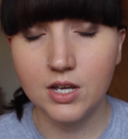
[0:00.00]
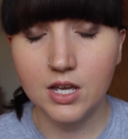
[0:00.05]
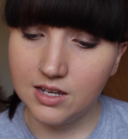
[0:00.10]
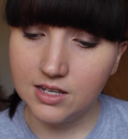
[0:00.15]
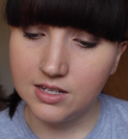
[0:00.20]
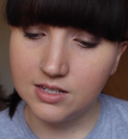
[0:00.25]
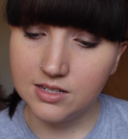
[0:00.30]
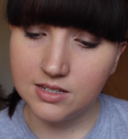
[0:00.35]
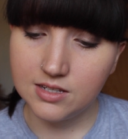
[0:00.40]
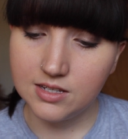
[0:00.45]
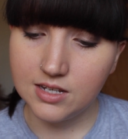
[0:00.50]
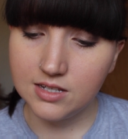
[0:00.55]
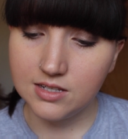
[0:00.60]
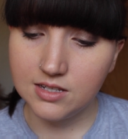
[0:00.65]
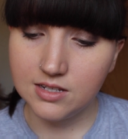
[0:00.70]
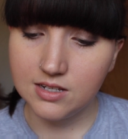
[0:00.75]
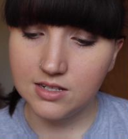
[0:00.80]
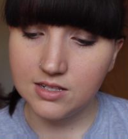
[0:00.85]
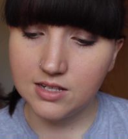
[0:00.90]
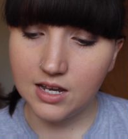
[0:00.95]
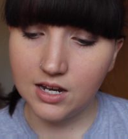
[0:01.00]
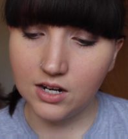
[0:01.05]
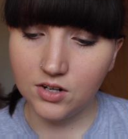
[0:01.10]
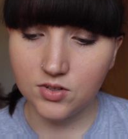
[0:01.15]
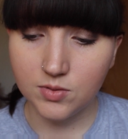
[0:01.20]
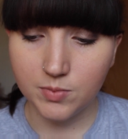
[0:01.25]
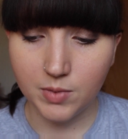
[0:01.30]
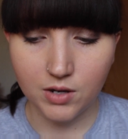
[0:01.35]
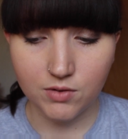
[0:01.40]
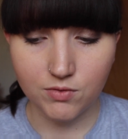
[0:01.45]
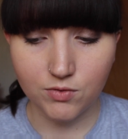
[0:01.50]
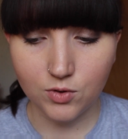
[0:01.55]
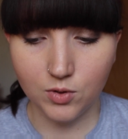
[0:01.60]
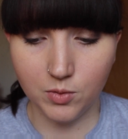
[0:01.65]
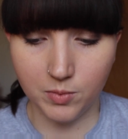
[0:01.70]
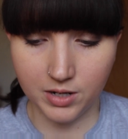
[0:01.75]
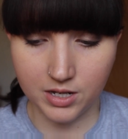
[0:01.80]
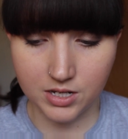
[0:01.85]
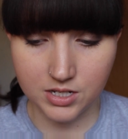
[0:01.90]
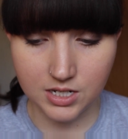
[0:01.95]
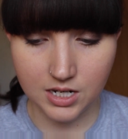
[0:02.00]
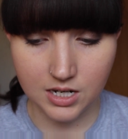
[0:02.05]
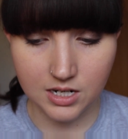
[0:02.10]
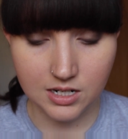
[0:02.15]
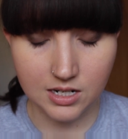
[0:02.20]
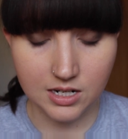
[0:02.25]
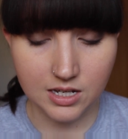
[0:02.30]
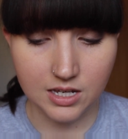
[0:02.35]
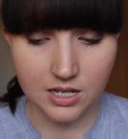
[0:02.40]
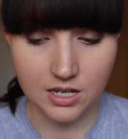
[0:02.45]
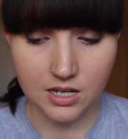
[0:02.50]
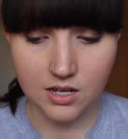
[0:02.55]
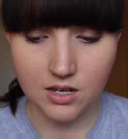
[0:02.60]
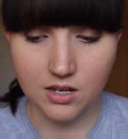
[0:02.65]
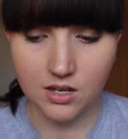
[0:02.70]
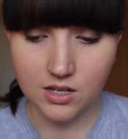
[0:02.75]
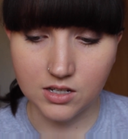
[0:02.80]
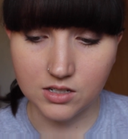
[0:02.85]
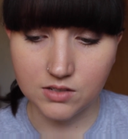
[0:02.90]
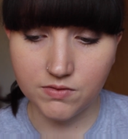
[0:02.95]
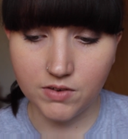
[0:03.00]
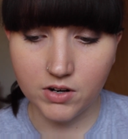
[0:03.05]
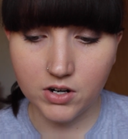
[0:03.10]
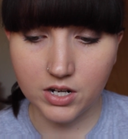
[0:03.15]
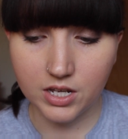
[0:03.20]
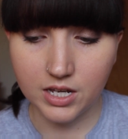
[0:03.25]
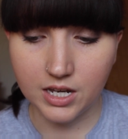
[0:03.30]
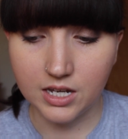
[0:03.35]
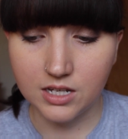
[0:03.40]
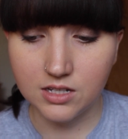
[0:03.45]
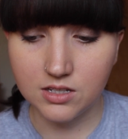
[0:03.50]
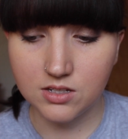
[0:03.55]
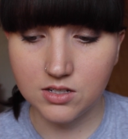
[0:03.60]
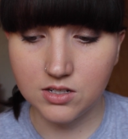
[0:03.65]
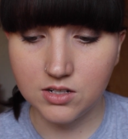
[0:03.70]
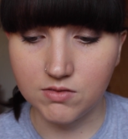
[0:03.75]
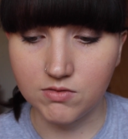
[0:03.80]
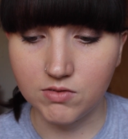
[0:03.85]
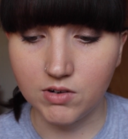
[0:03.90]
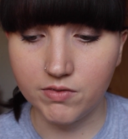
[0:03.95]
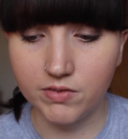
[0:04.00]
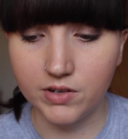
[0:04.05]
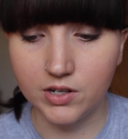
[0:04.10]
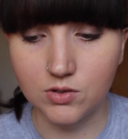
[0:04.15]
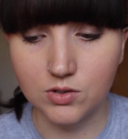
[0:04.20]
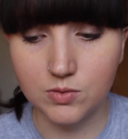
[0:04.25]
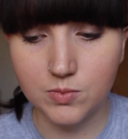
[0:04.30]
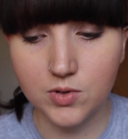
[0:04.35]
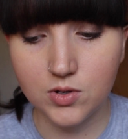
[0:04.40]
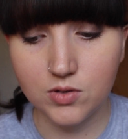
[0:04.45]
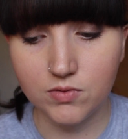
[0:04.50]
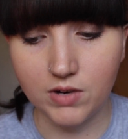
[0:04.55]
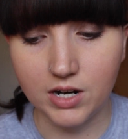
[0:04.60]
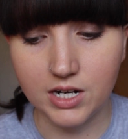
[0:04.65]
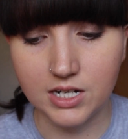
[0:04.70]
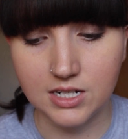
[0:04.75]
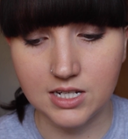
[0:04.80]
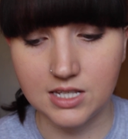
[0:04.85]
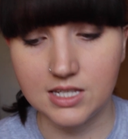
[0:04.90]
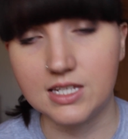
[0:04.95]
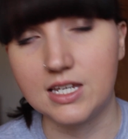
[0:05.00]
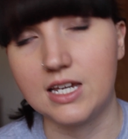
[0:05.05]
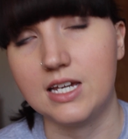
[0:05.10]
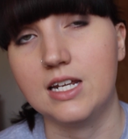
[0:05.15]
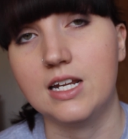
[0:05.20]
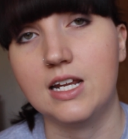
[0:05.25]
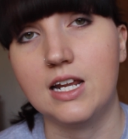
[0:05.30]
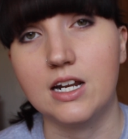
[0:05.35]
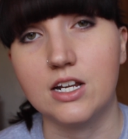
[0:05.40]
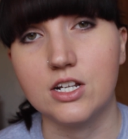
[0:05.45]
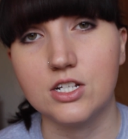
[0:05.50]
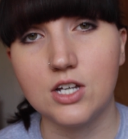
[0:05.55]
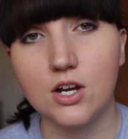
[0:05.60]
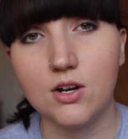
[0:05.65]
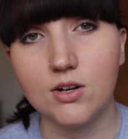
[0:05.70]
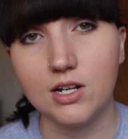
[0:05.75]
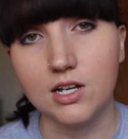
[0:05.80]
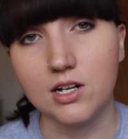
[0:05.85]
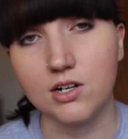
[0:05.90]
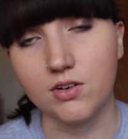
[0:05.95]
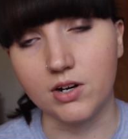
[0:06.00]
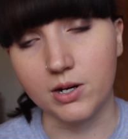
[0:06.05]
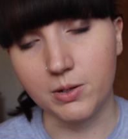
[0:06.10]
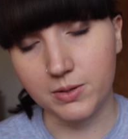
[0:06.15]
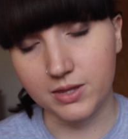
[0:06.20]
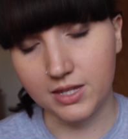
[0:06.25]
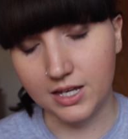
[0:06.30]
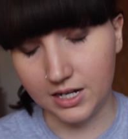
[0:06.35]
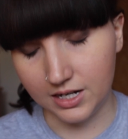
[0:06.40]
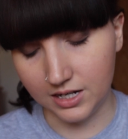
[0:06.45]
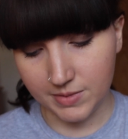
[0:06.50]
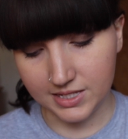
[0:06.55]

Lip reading: It says that it's extra mild formula, gently exfoliates to reveal smooth radiant skin, and I totally agree with that.